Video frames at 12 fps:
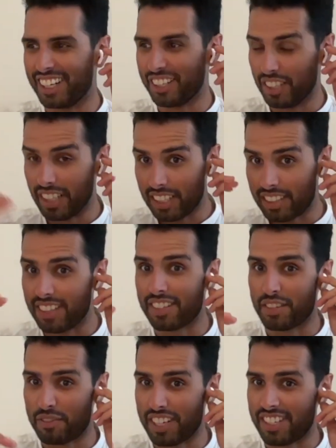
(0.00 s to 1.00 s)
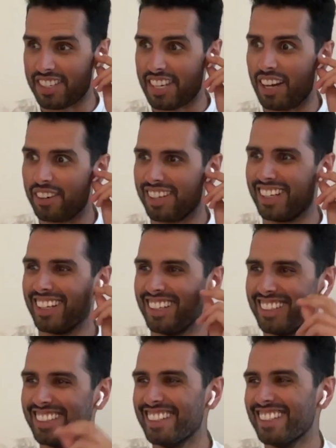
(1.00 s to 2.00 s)
You're like, this is fix this now.
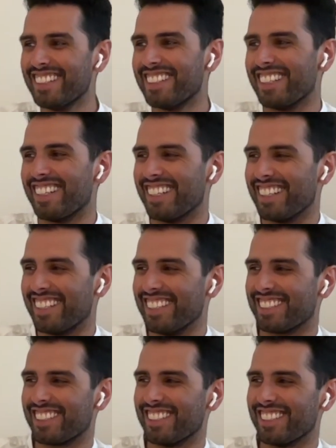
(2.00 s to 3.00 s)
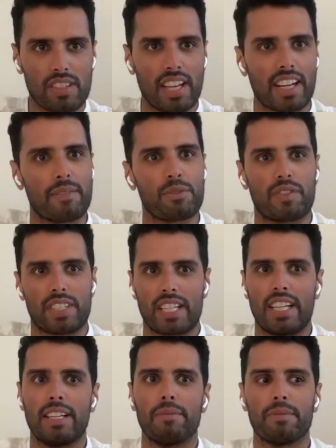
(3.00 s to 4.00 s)
And so that comes over
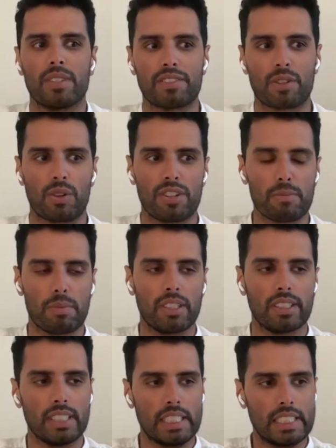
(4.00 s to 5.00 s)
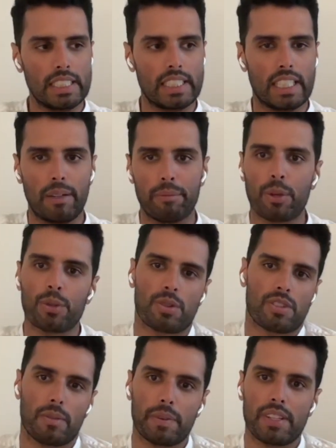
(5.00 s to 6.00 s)
time, of course, but those are
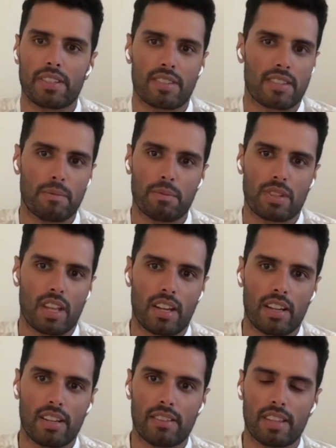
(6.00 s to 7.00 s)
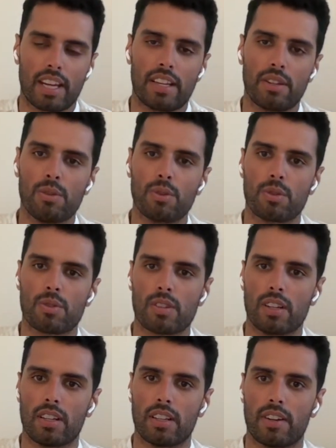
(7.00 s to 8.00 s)
some of the systems that I use,
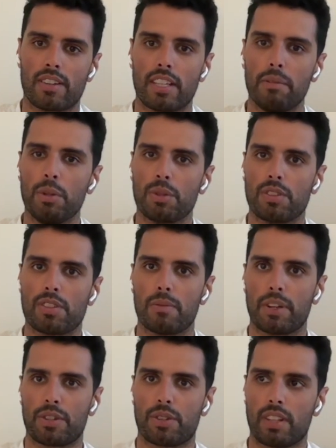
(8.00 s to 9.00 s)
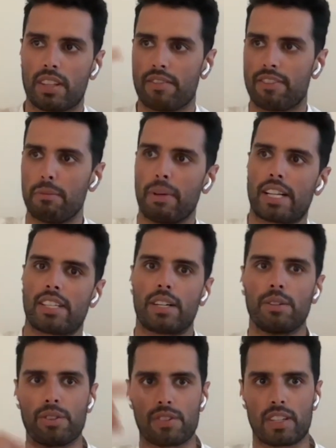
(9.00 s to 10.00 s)
that our team uses to make sure that the feedback
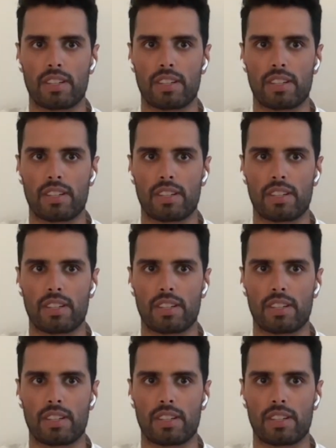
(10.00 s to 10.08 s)
cycle is